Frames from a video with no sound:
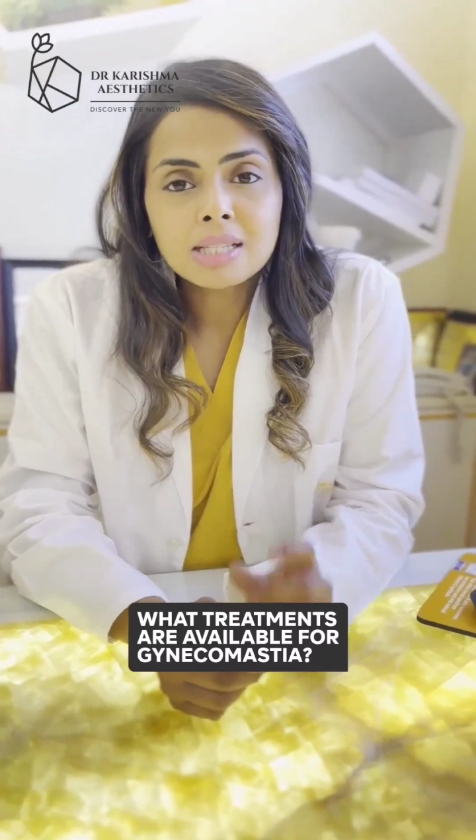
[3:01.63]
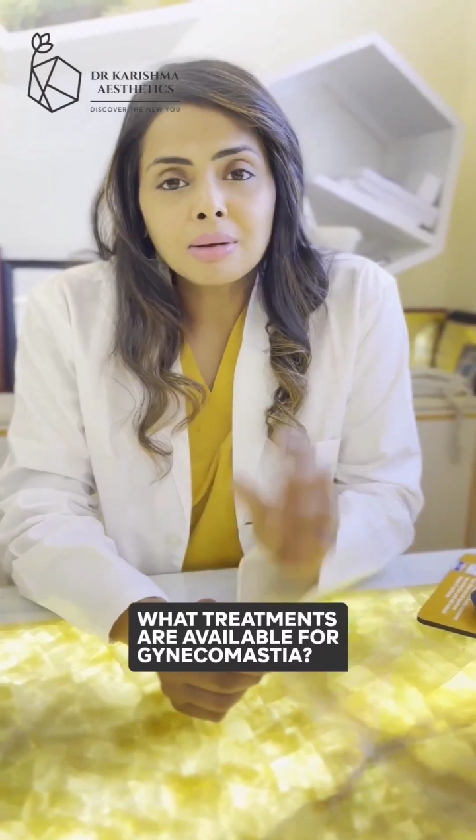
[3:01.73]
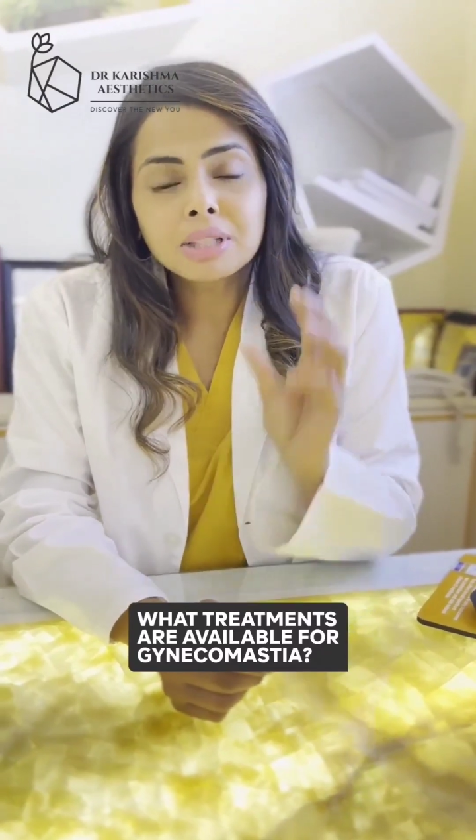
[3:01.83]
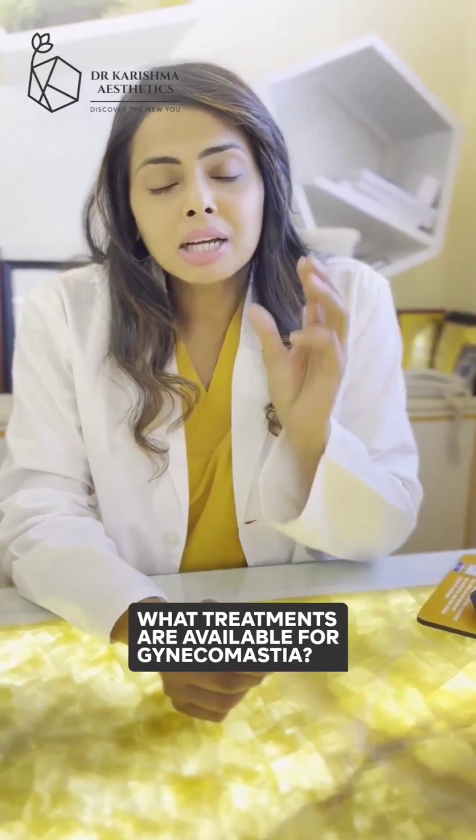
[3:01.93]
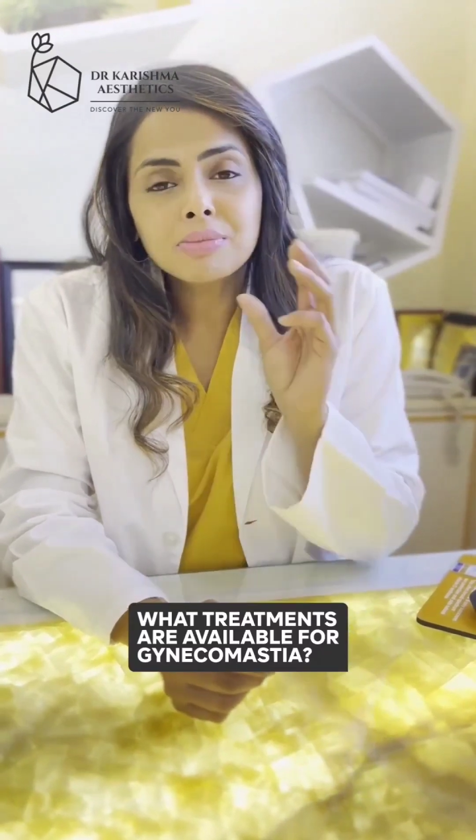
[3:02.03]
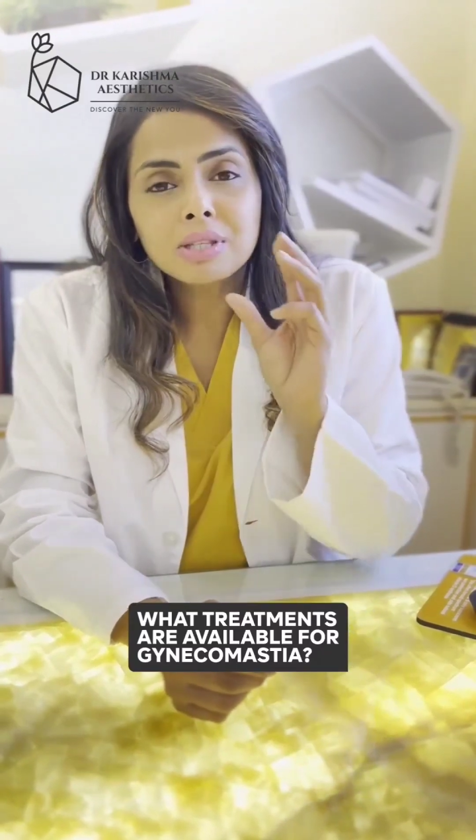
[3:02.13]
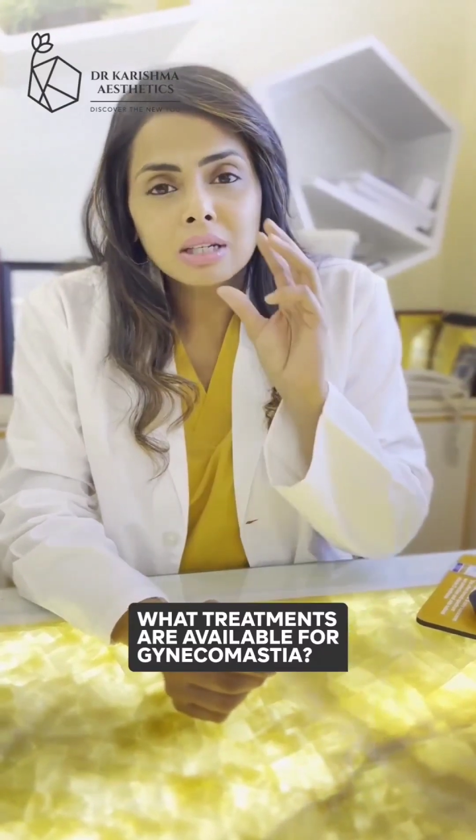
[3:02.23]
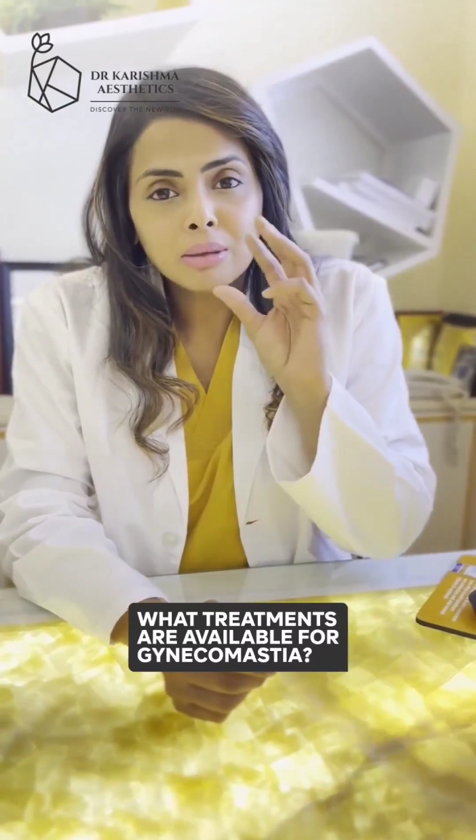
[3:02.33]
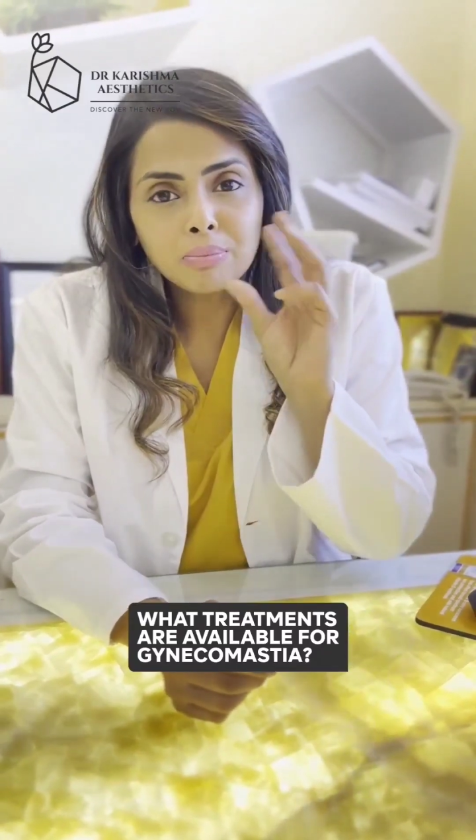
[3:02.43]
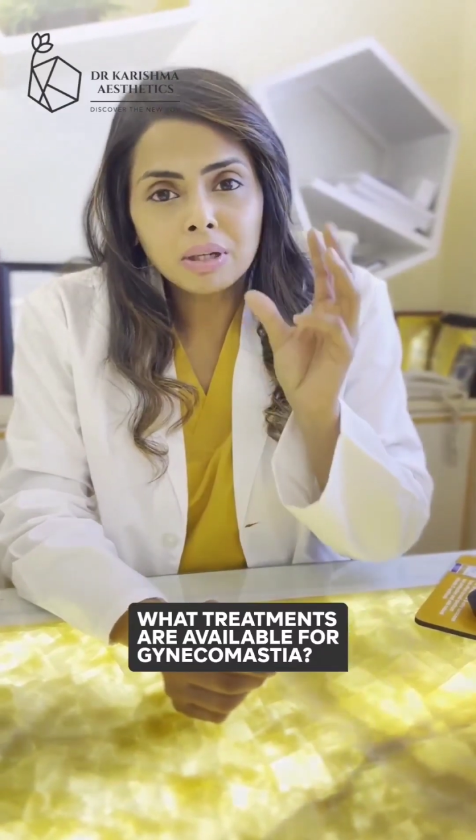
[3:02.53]
Sometimes the
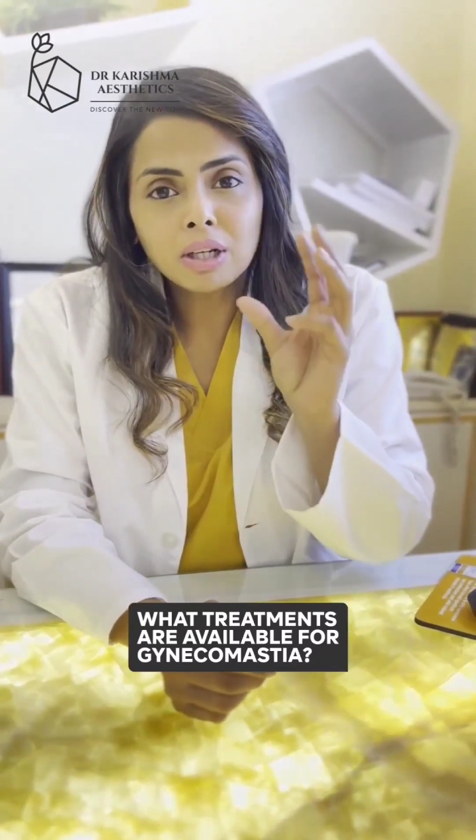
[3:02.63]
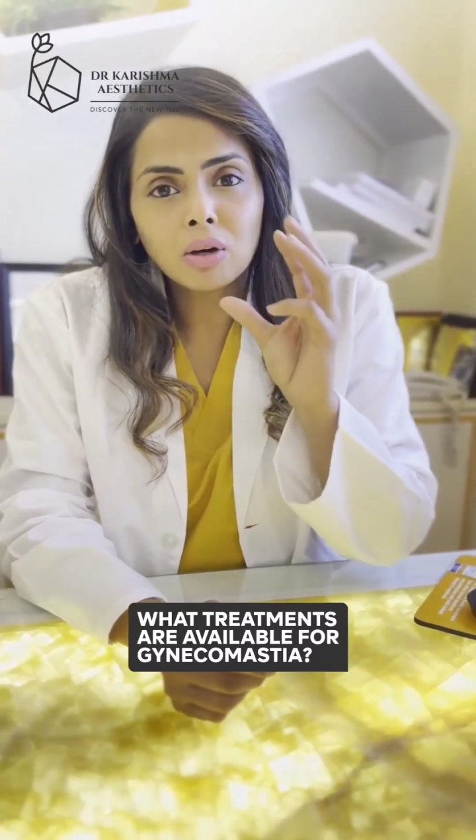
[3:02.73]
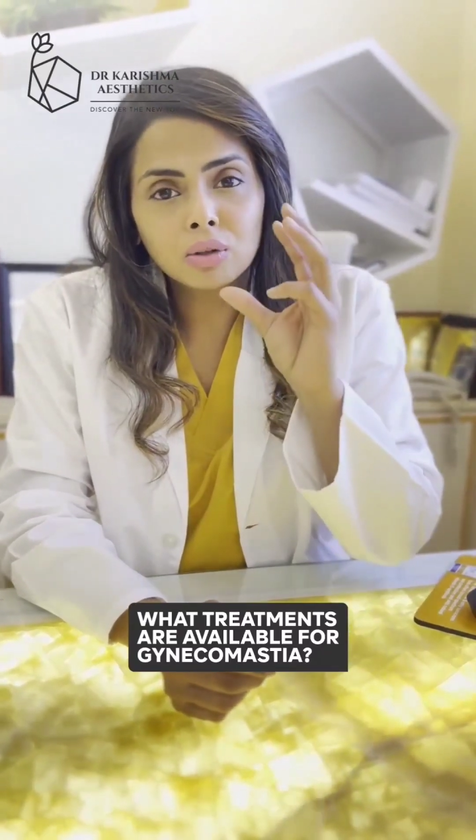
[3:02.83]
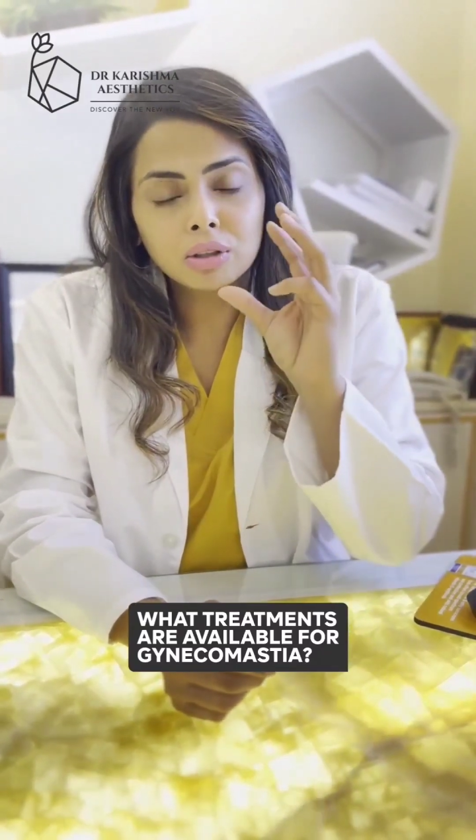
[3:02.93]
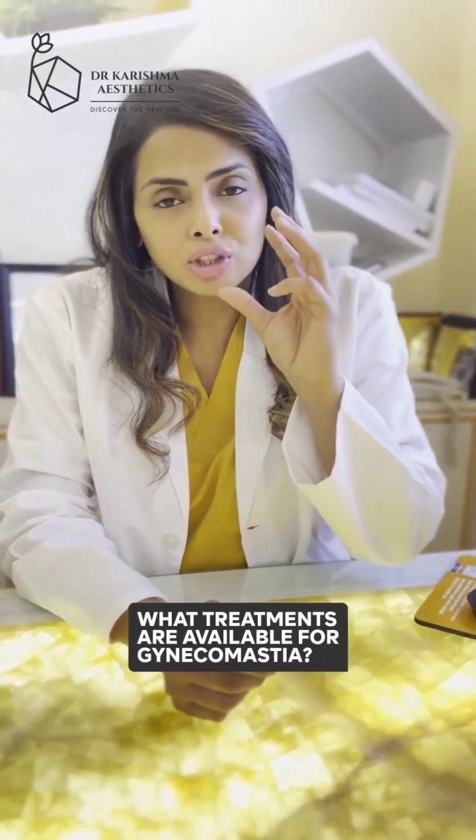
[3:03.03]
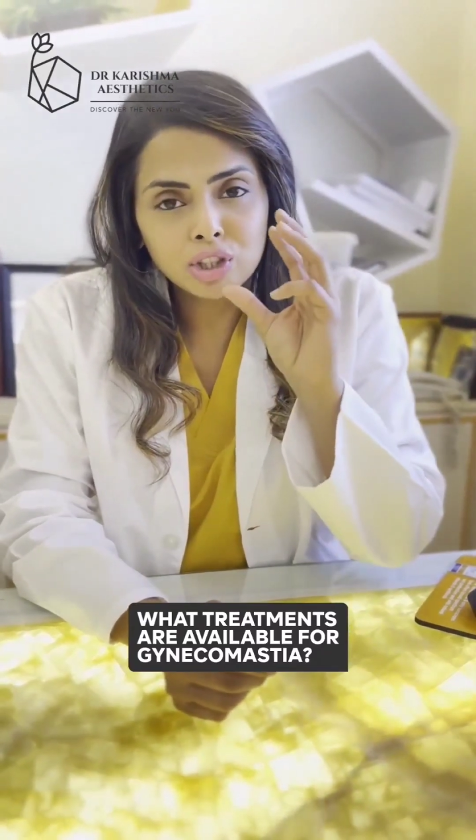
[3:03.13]
nipple or the